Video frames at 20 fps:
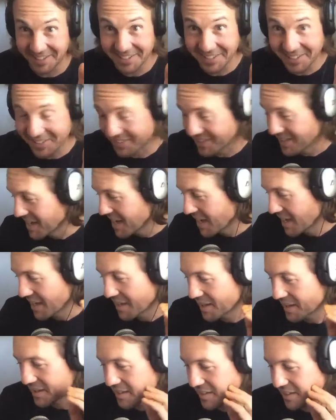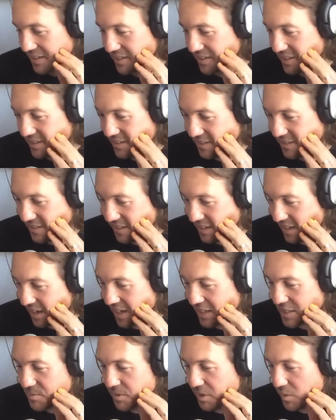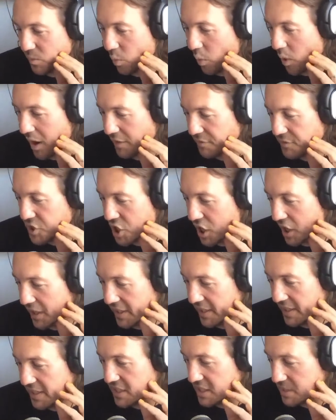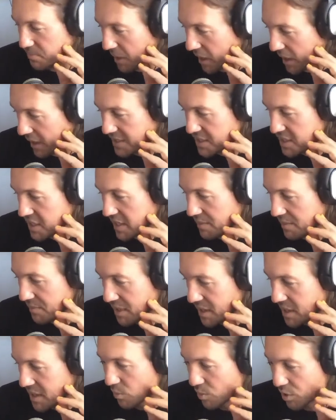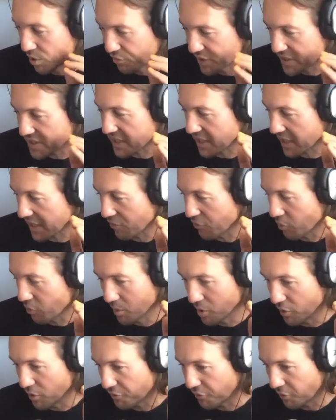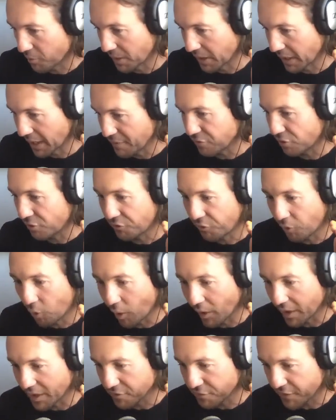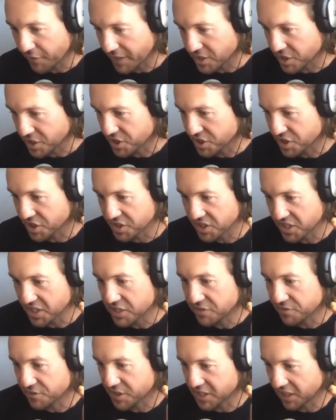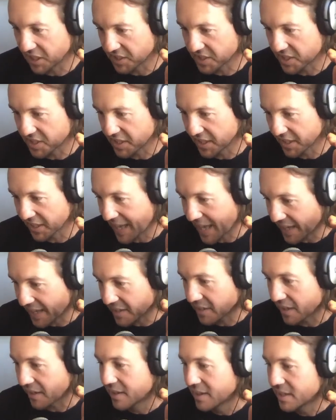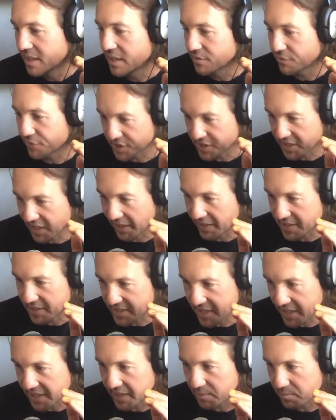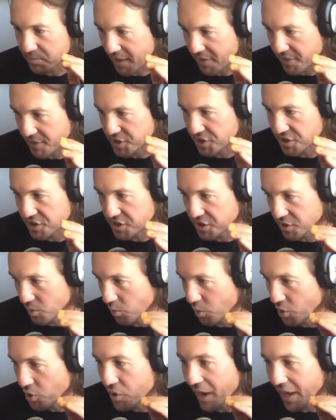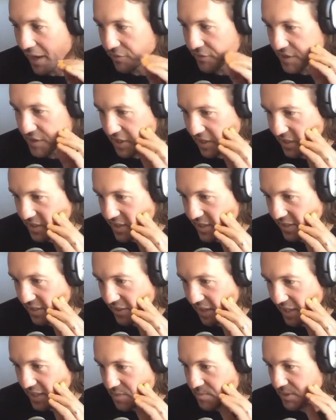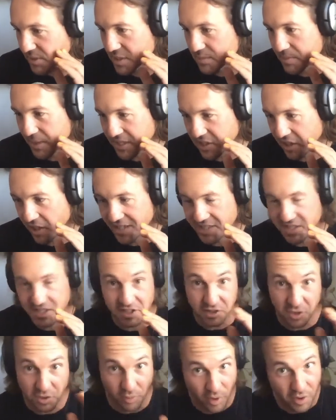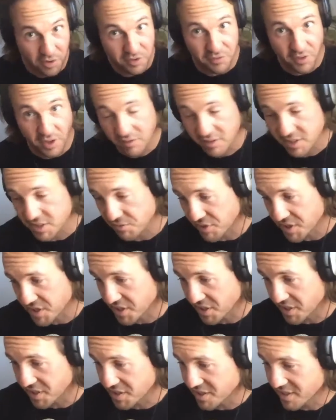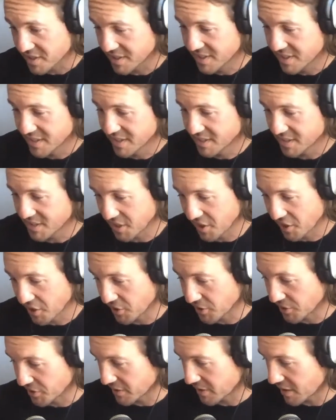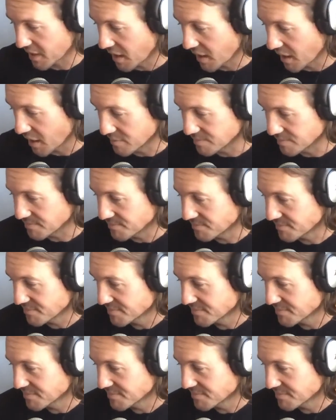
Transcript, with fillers: I know. The world's true bastards. A husband and wife Chinese spy team were recently removed from a level four infectious disease facility in Canada for sending pathogens to the Wuhan facility. The husband specialized in coronavirus research. So, um,